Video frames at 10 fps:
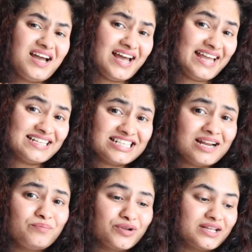I ended
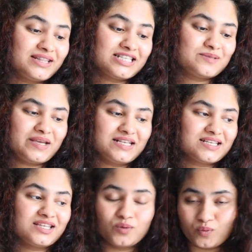up putting this piece
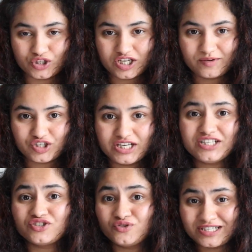in the washing
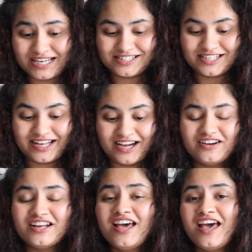machine to test it
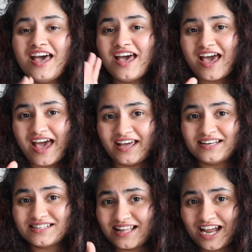out,
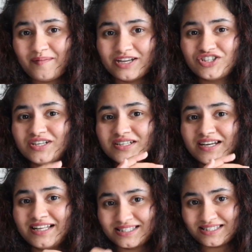and like I mentioned,
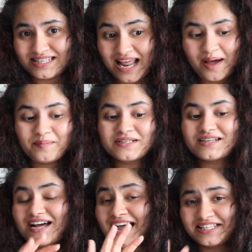it snapped.
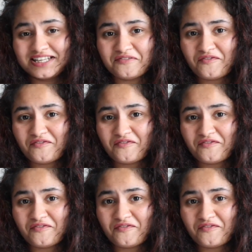I didn't